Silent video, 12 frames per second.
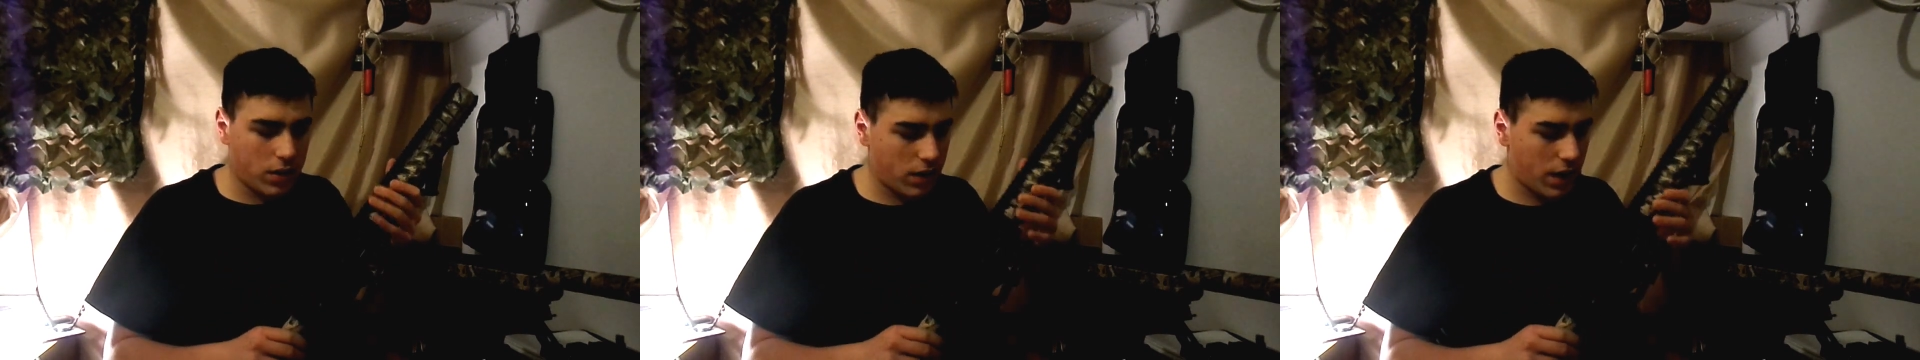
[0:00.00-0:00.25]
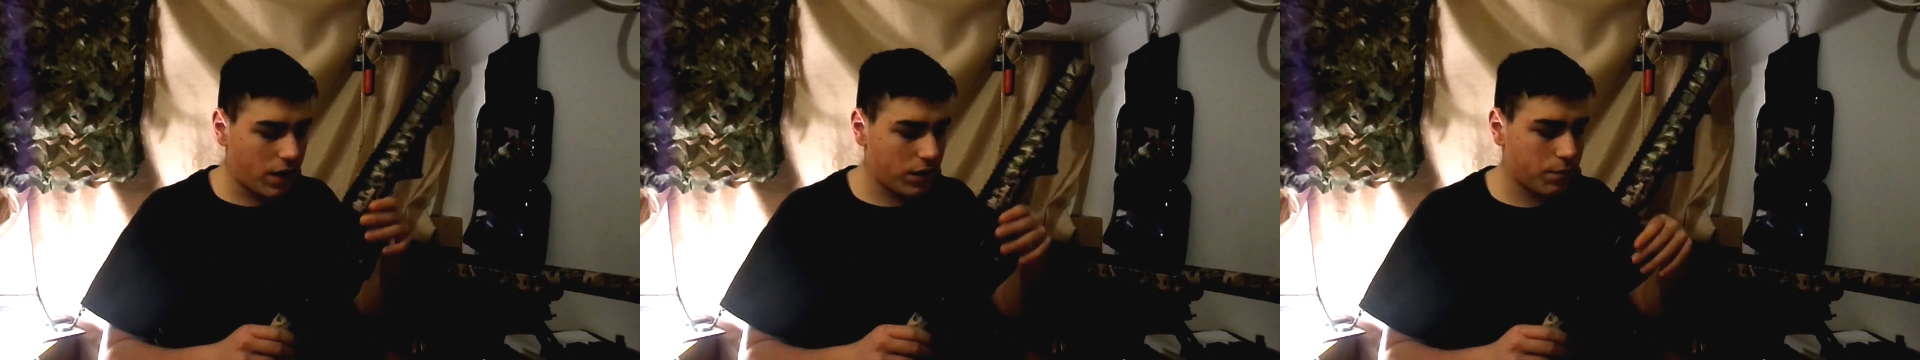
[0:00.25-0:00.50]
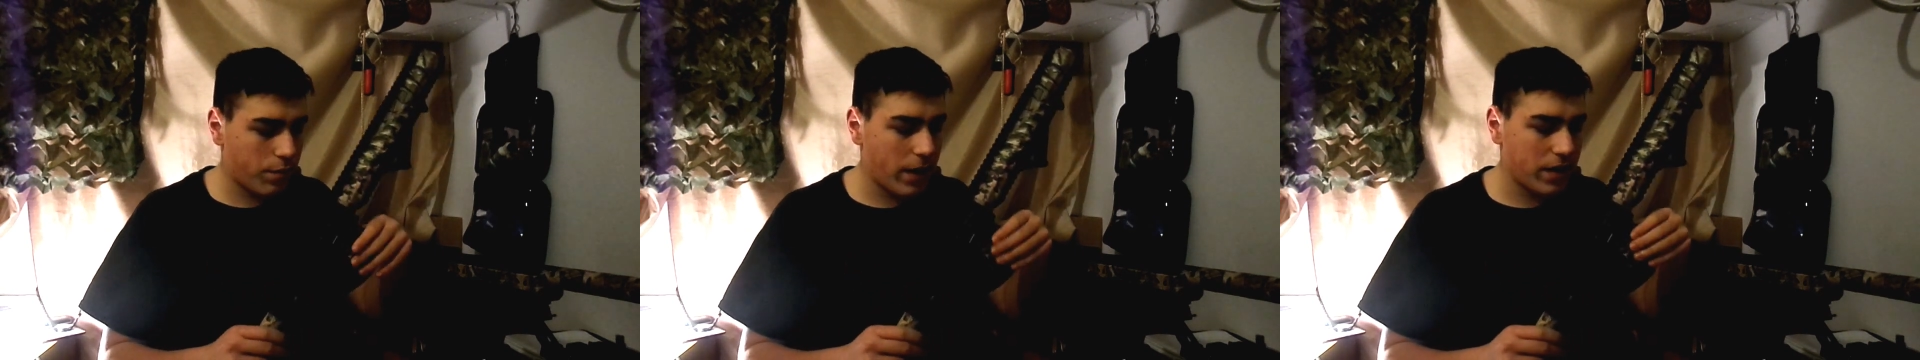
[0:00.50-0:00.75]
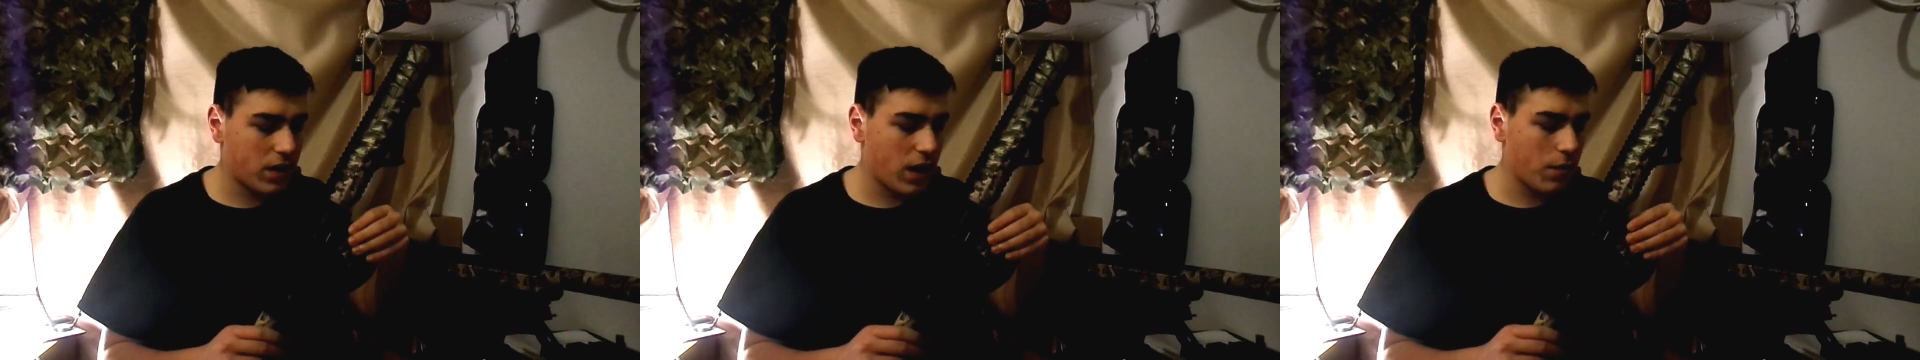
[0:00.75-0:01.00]
and it's
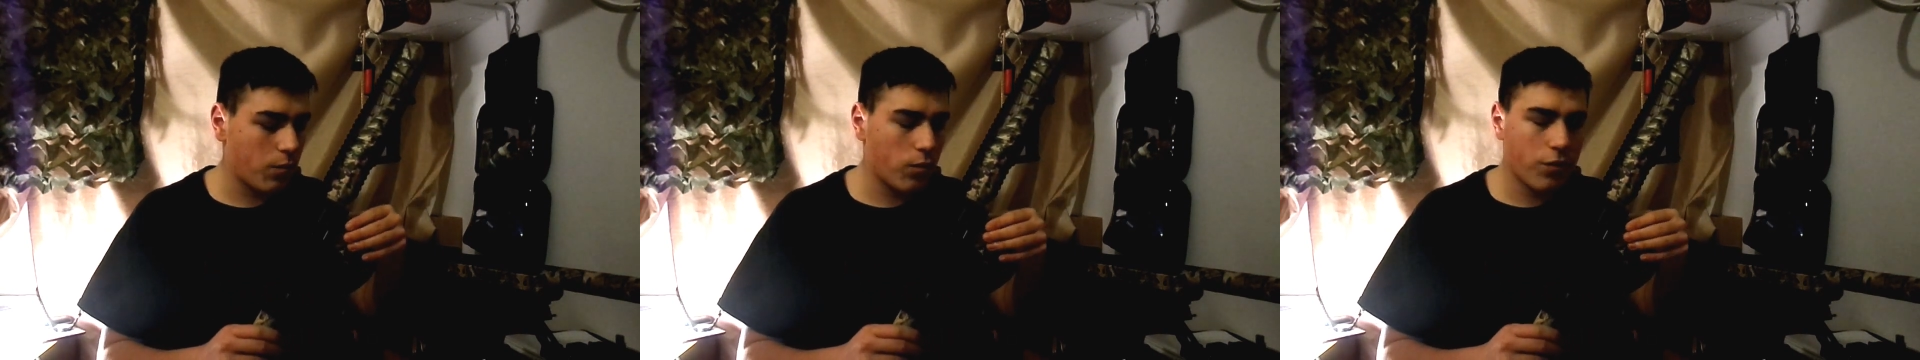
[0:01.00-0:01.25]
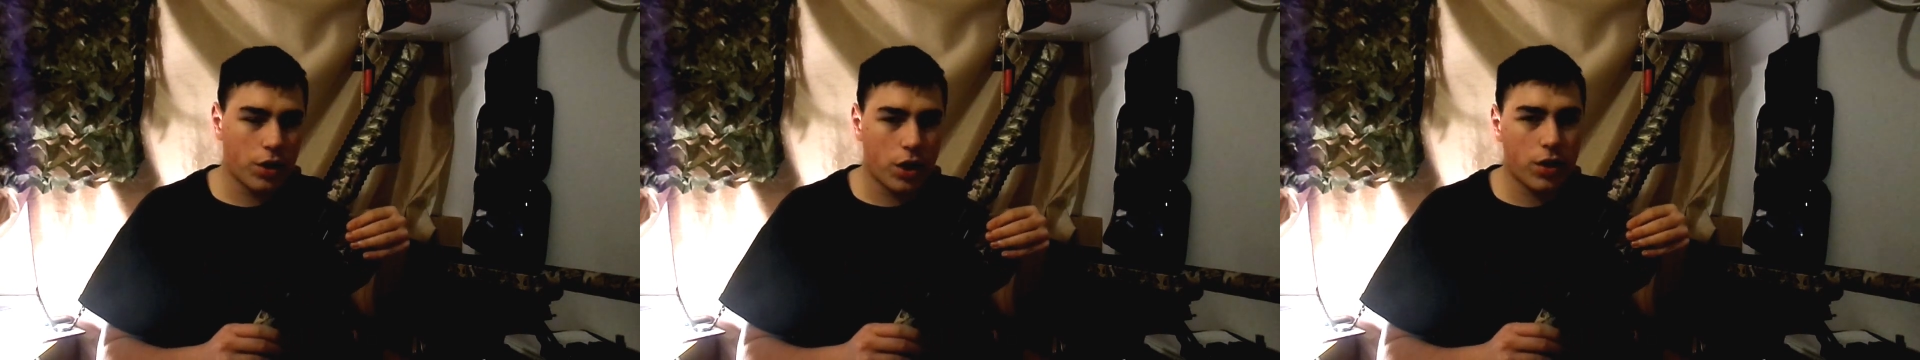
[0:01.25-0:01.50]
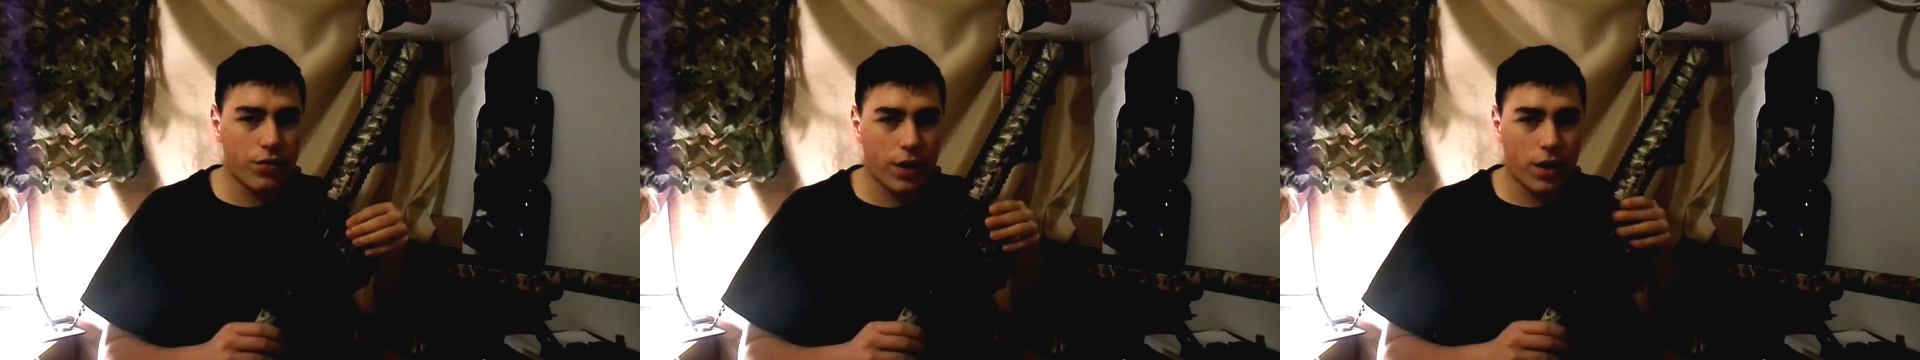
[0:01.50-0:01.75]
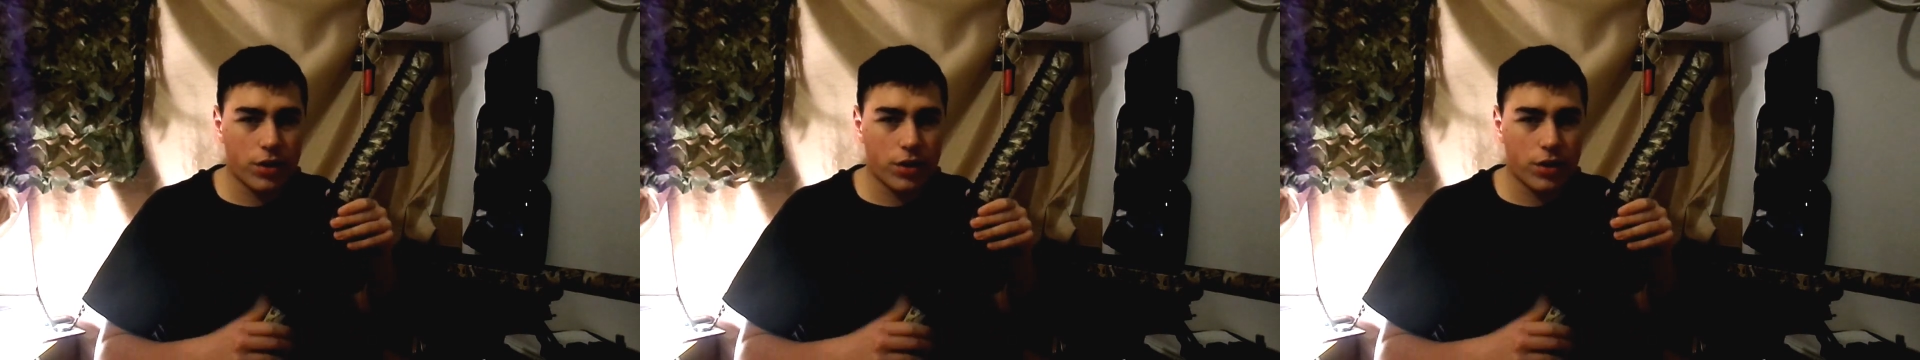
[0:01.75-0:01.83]
basically the